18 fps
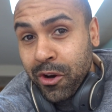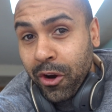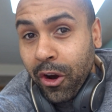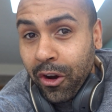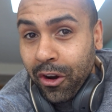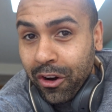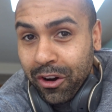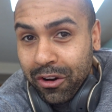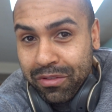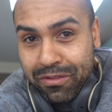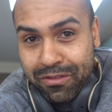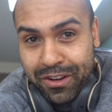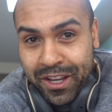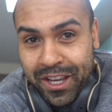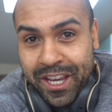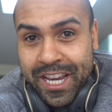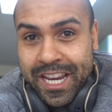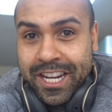off
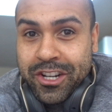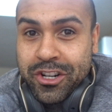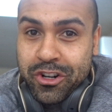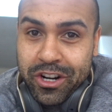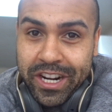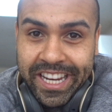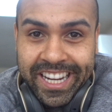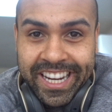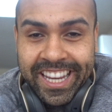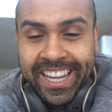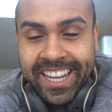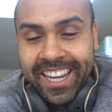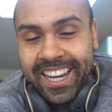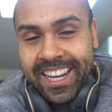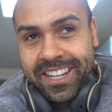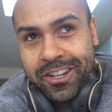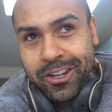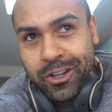training
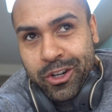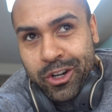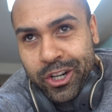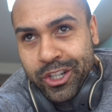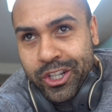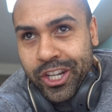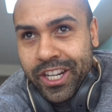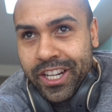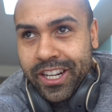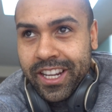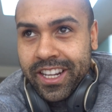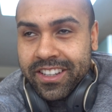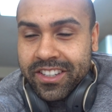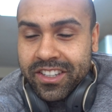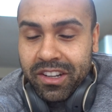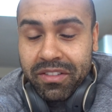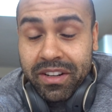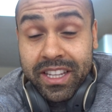and nutrition and
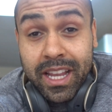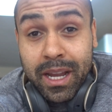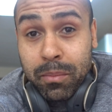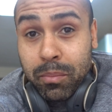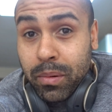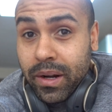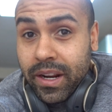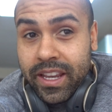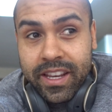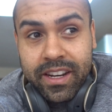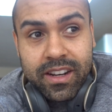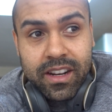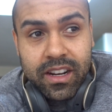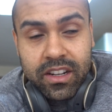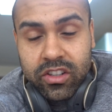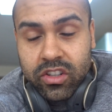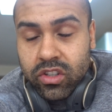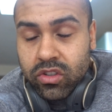stuff like that but i had
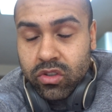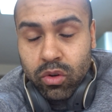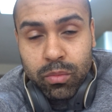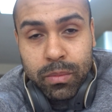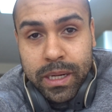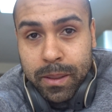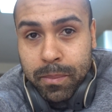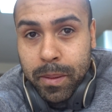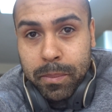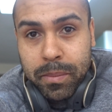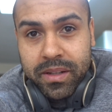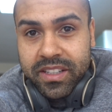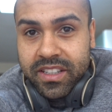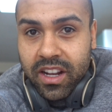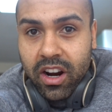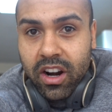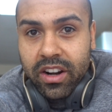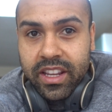so many people
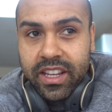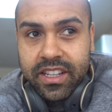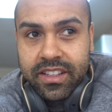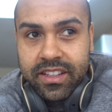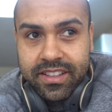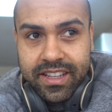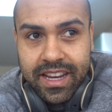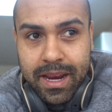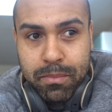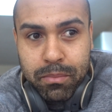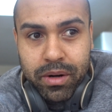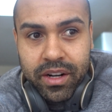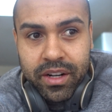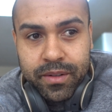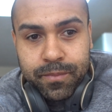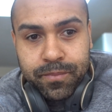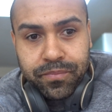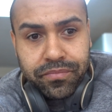start in december
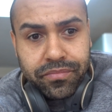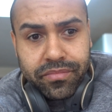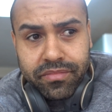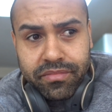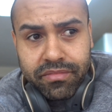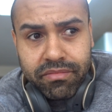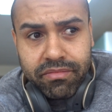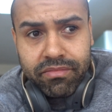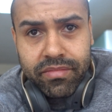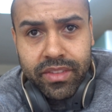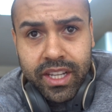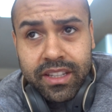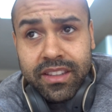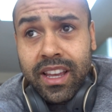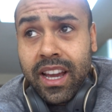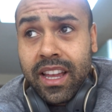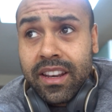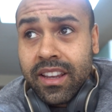
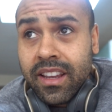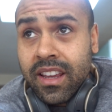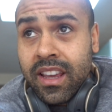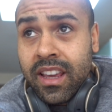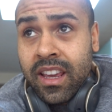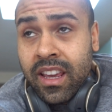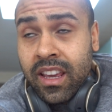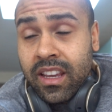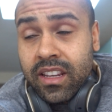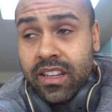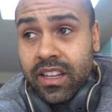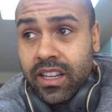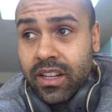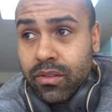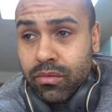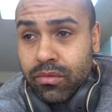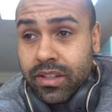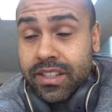that you
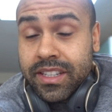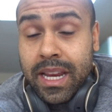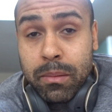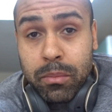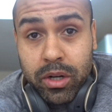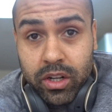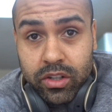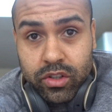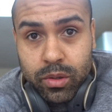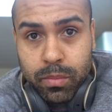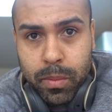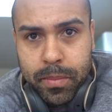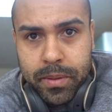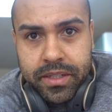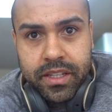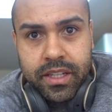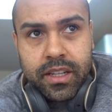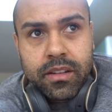know december got super
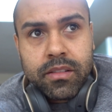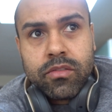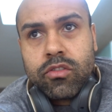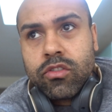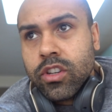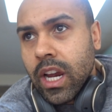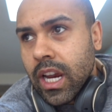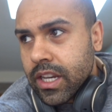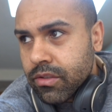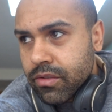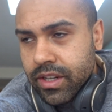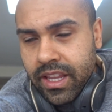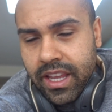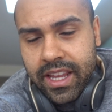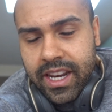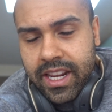busy january then